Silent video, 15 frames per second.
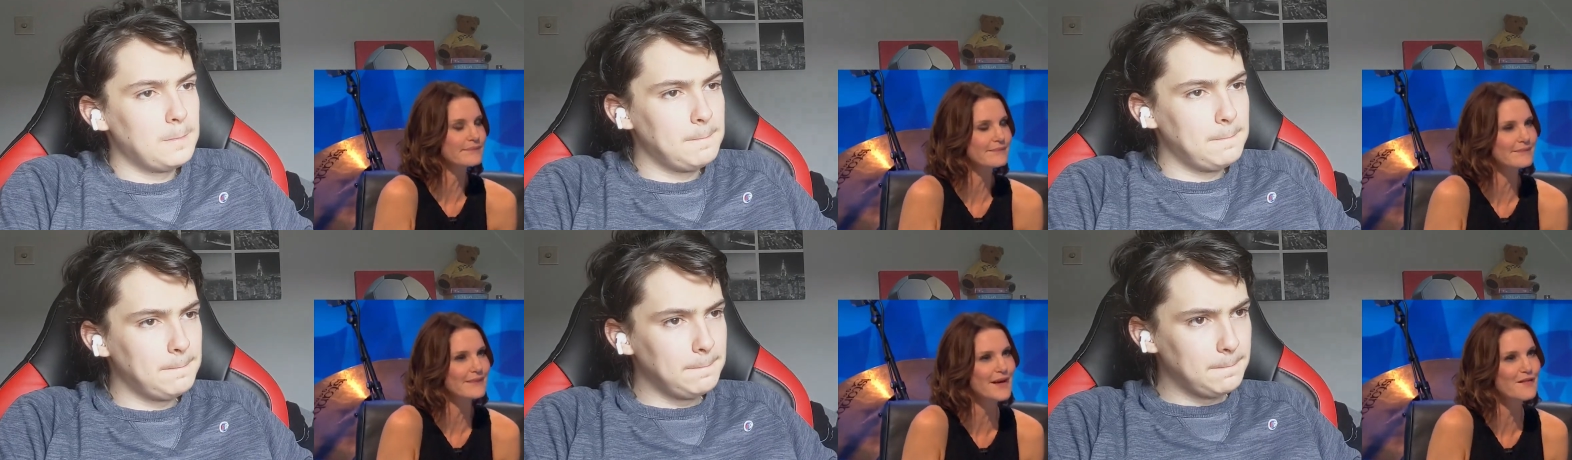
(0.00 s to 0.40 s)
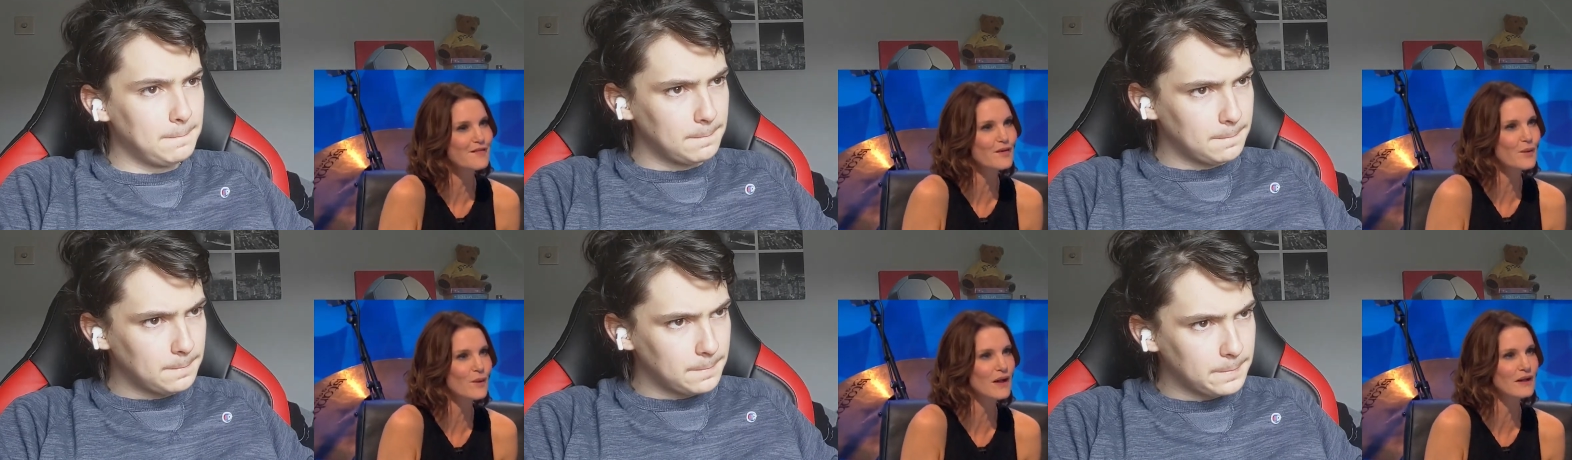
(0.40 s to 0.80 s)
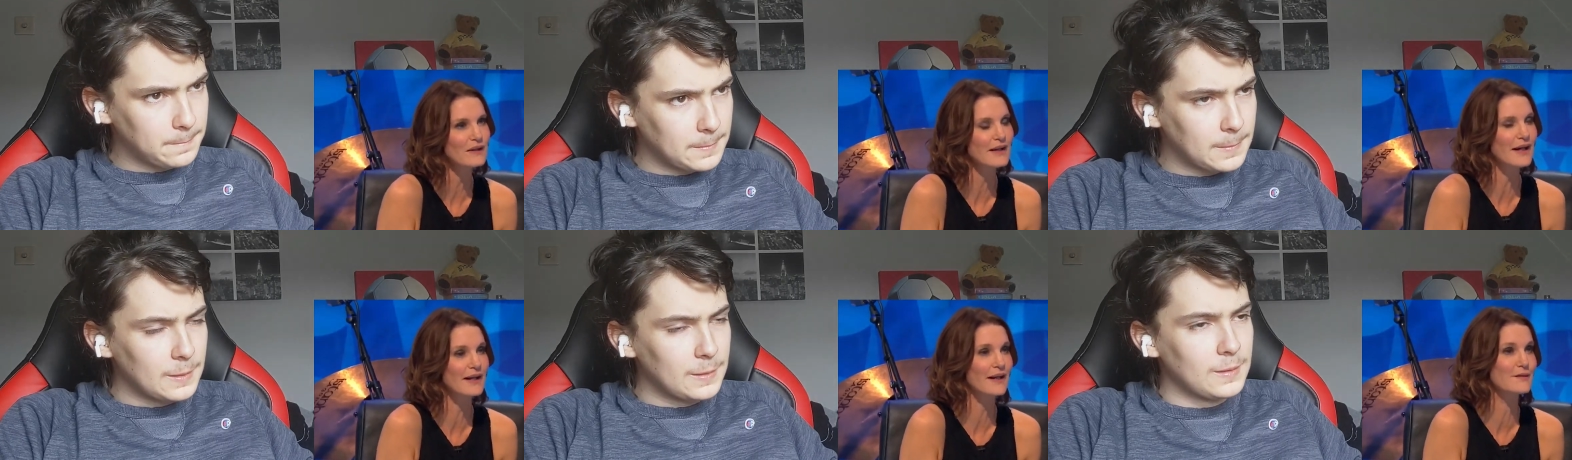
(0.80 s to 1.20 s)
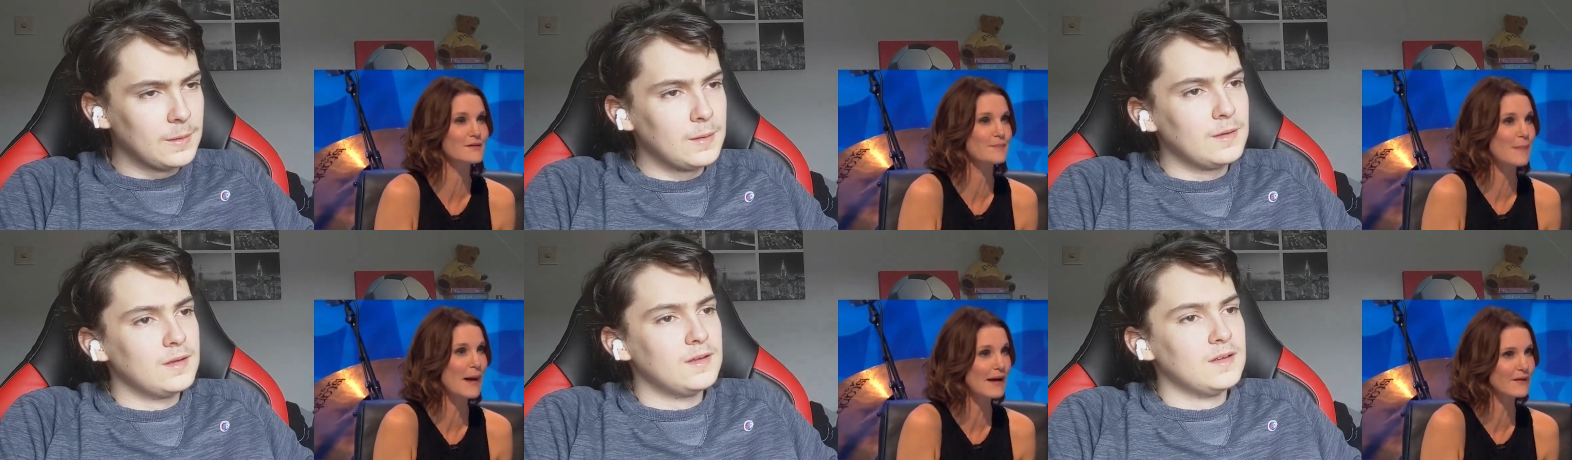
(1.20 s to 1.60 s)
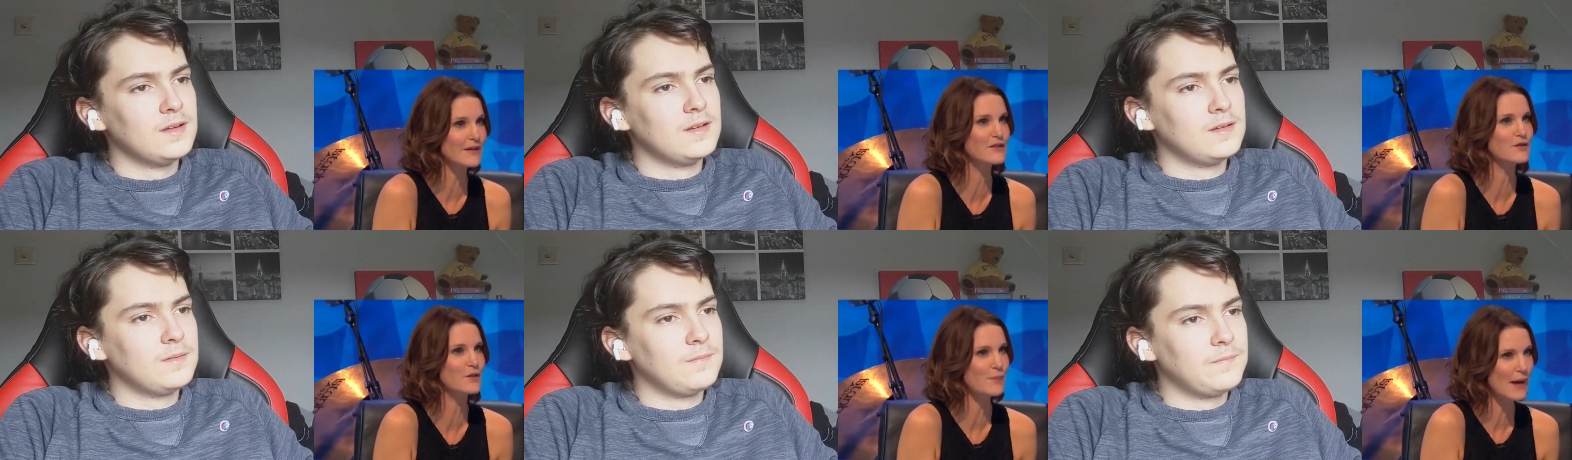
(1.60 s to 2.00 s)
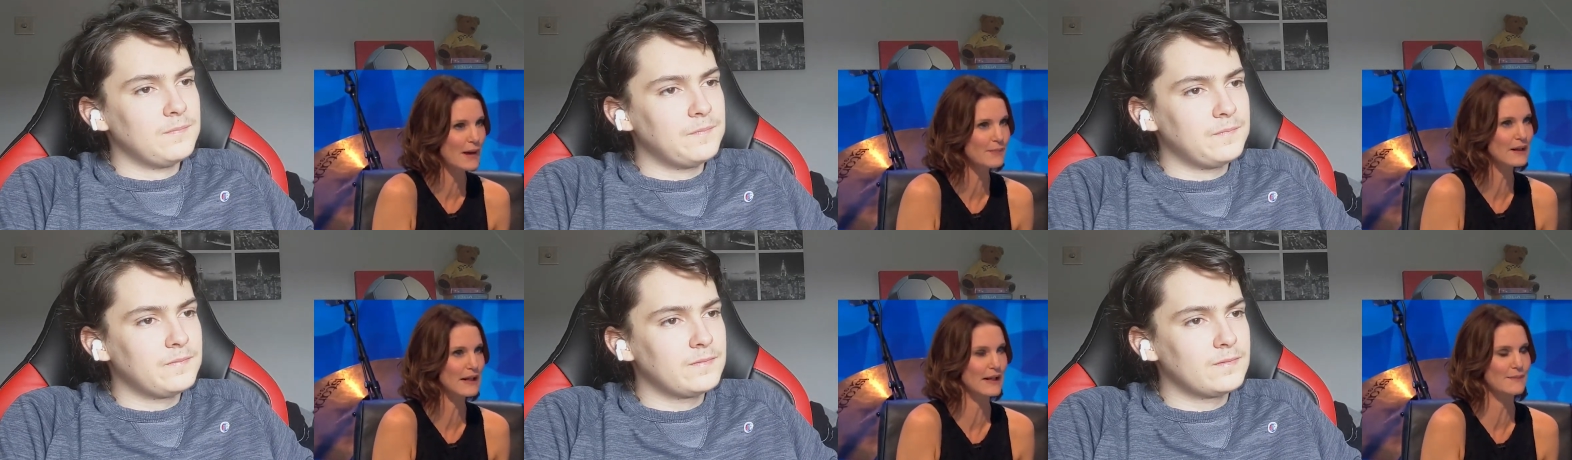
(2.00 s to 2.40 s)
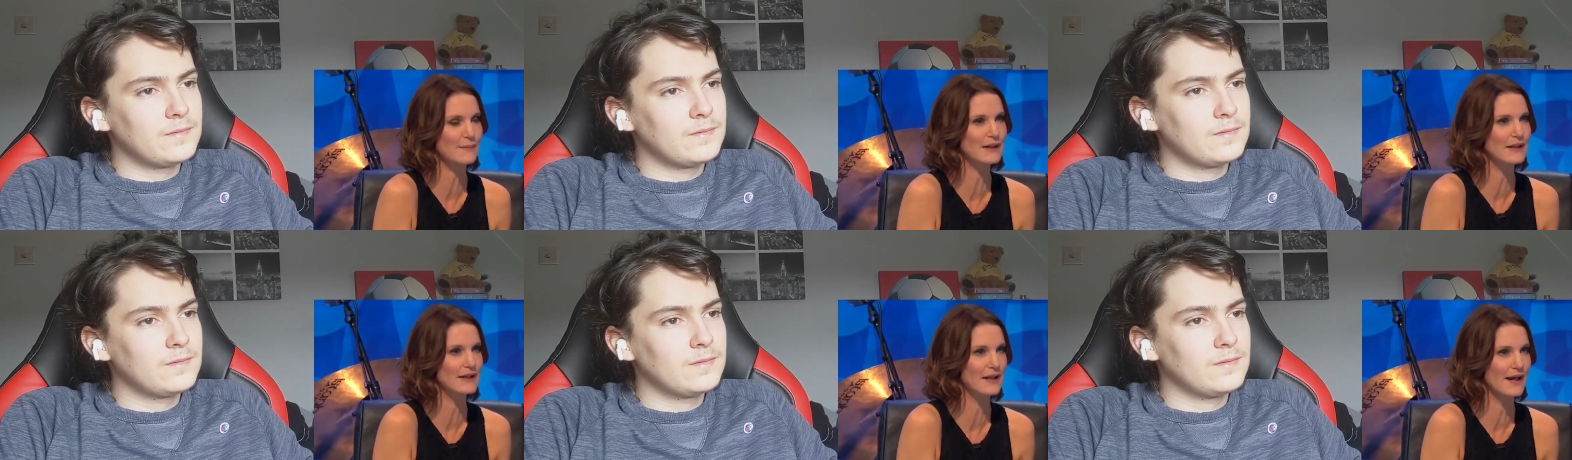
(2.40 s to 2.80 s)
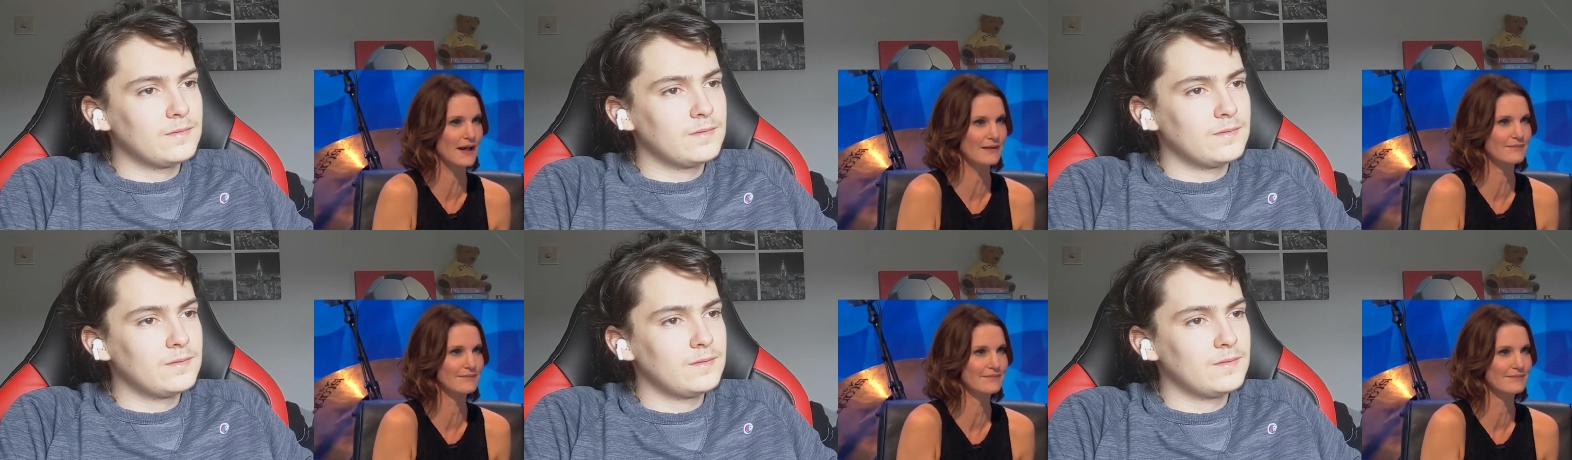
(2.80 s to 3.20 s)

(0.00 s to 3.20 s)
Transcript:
Speaker 1: and I was married to a paperclip millionaire.